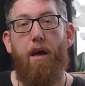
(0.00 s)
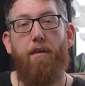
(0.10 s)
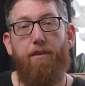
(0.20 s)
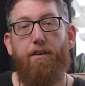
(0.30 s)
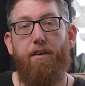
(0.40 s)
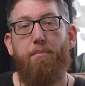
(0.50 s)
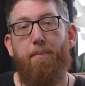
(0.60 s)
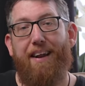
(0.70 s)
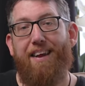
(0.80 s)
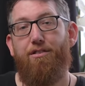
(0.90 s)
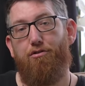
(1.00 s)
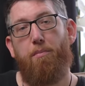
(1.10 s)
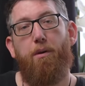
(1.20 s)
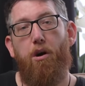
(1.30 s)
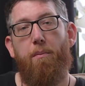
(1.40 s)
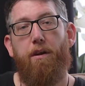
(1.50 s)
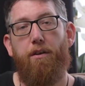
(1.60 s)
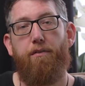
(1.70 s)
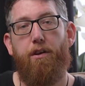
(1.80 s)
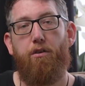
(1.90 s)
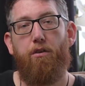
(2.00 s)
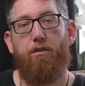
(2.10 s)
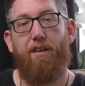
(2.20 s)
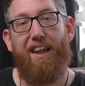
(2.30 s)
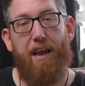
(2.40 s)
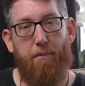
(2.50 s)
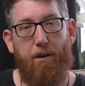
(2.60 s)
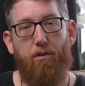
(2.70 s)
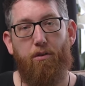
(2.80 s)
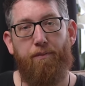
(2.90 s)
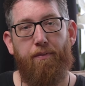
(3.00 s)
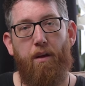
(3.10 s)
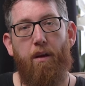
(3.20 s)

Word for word: If you did, please drop a comment on the video to let me know.